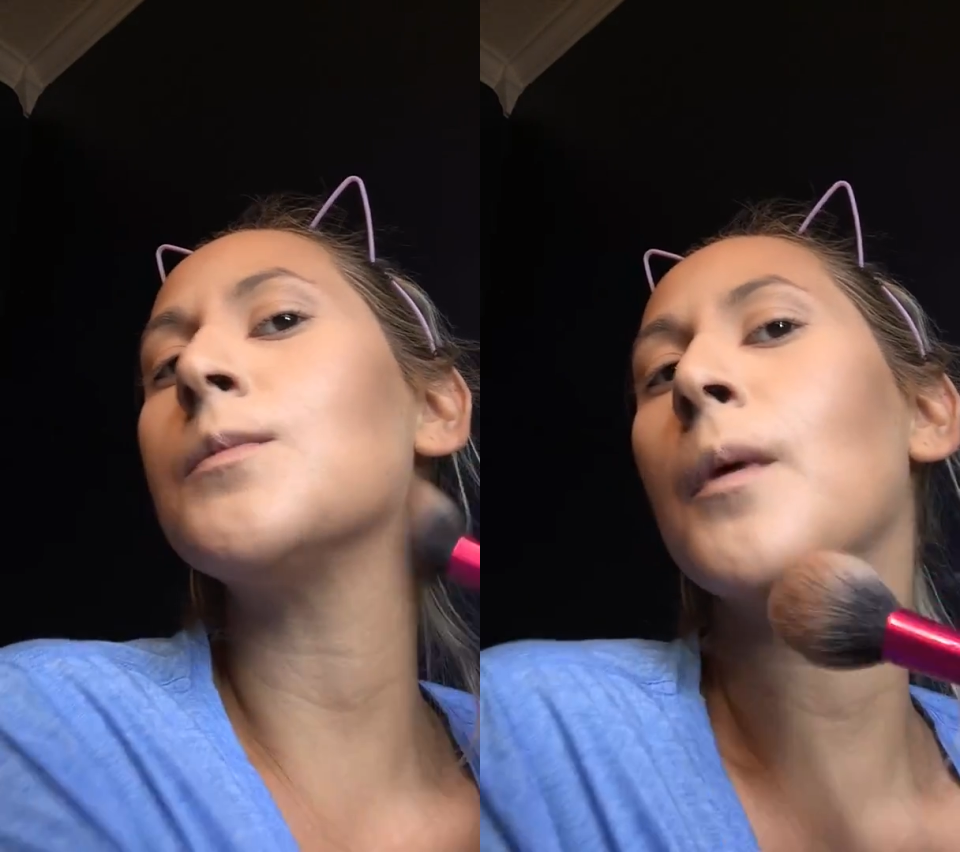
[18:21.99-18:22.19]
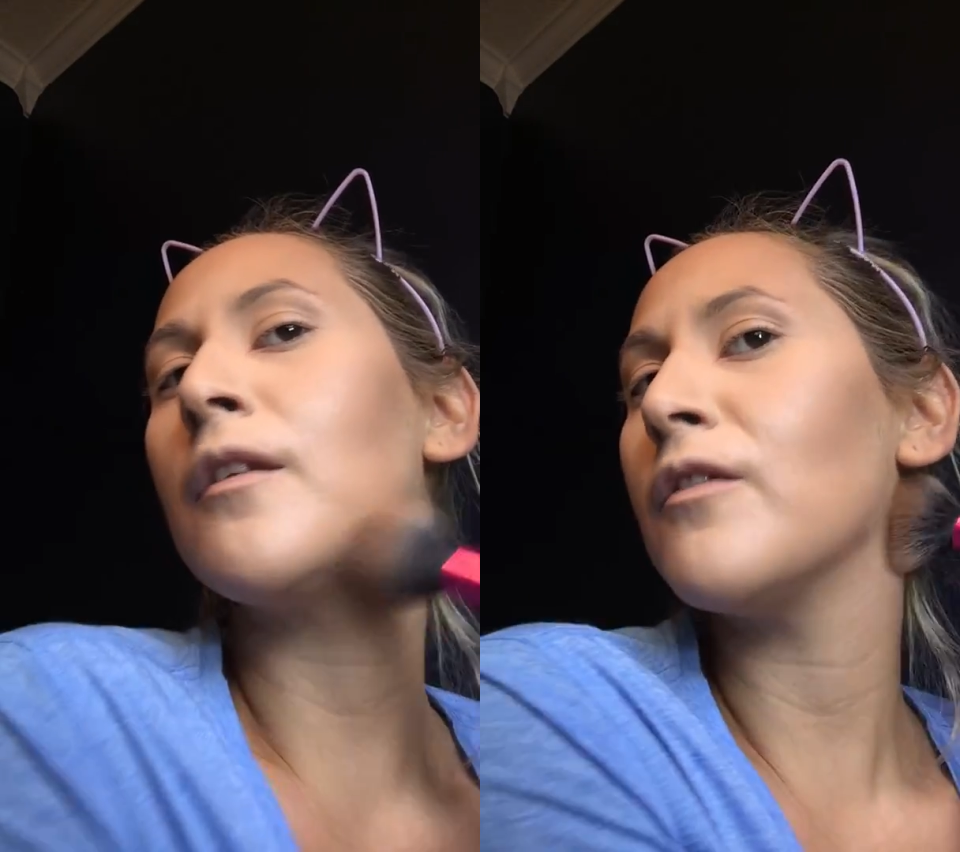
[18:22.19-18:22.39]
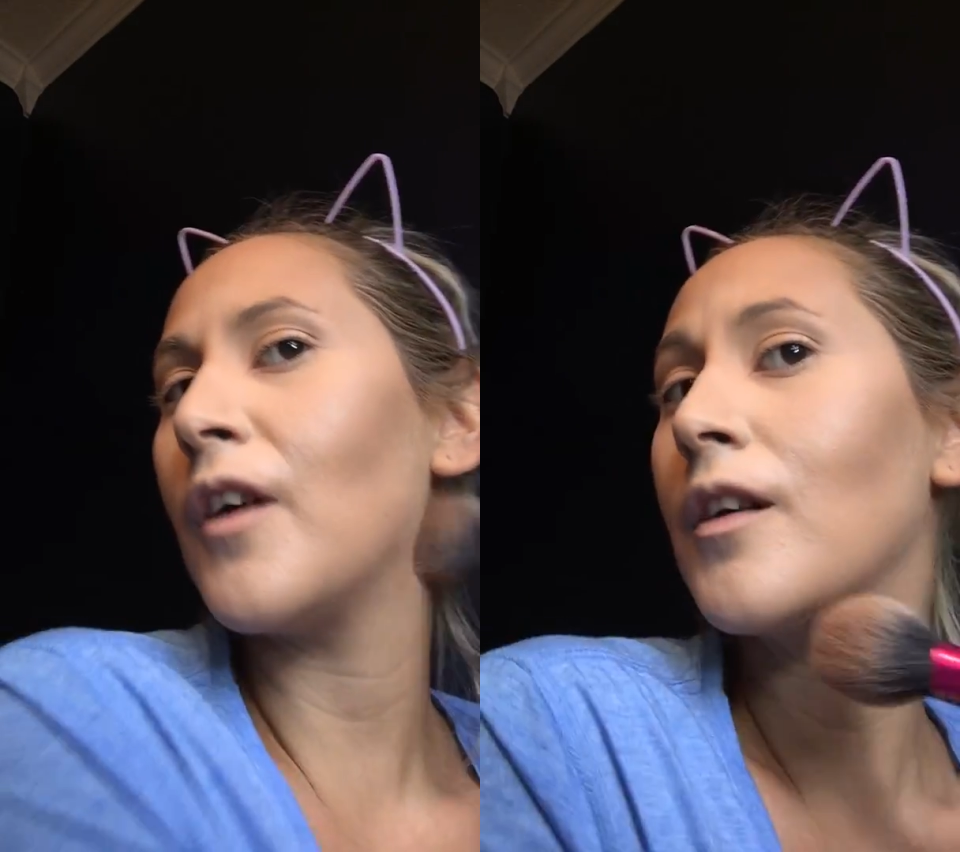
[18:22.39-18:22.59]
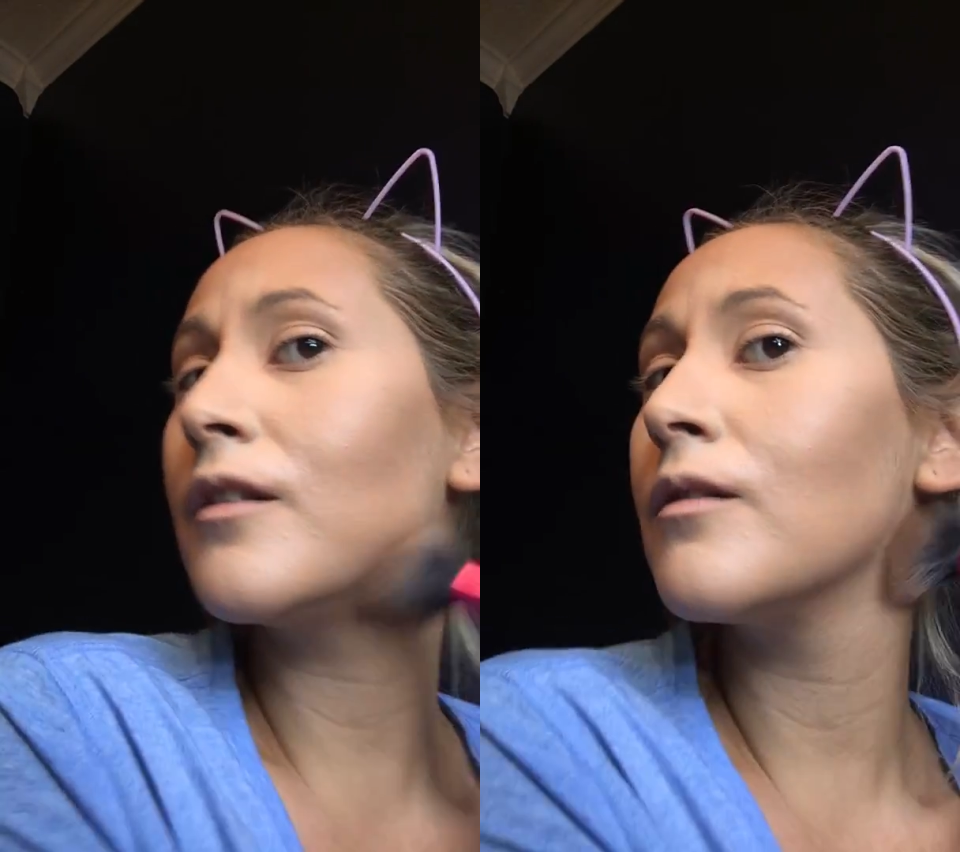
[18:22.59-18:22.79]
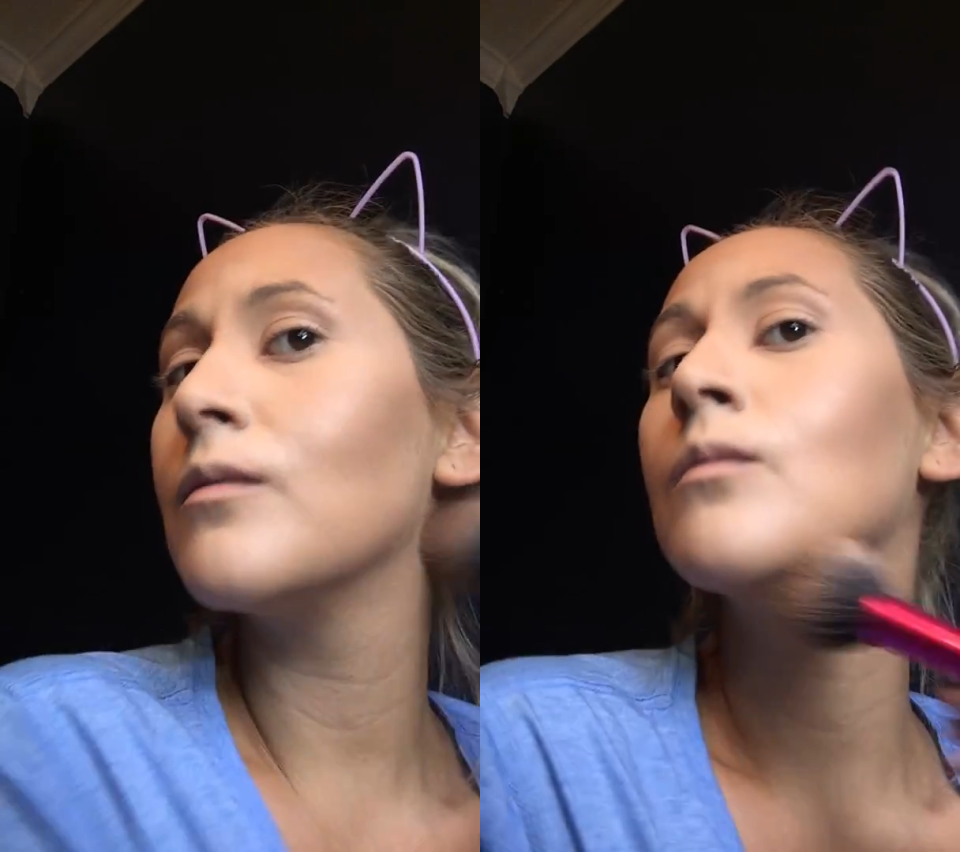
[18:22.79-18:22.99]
been fun.